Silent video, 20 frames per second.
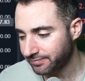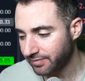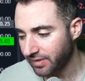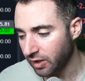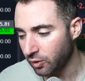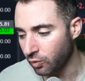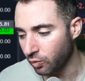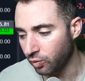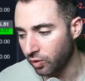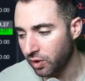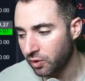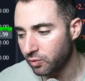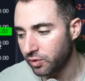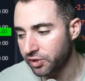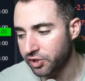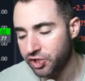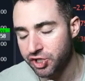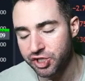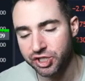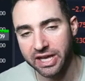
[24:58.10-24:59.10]
What would
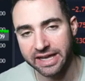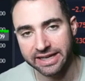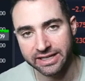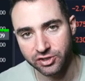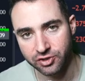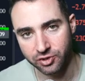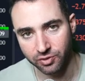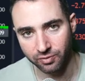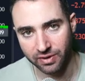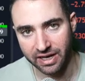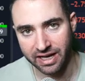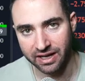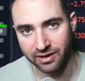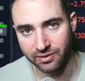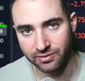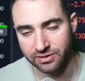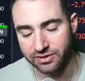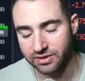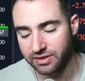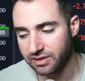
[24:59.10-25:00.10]
change
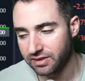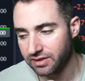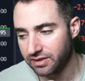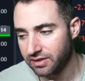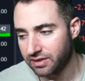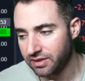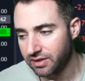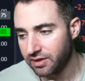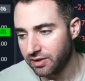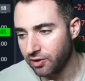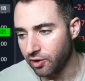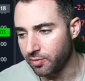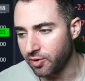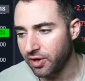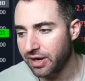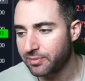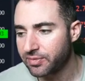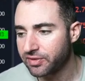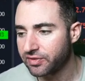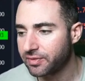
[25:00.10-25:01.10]
around, or
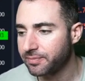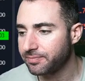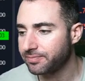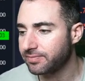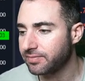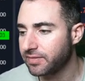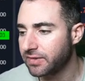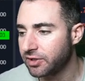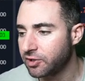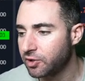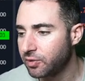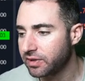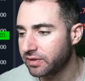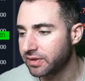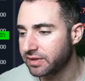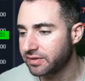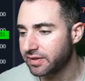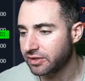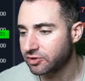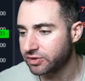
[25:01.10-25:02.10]
perhaps, you know what?
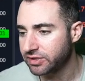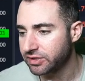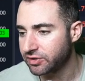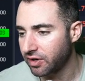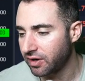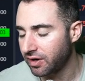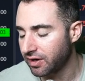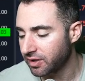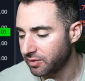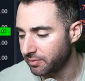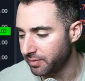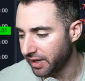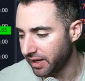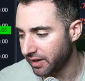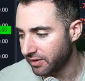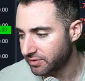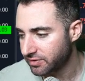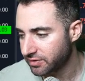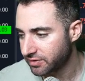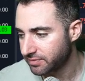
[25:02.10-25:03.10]
Let's actually talk
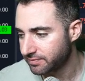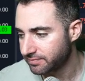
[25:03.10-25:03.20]
about.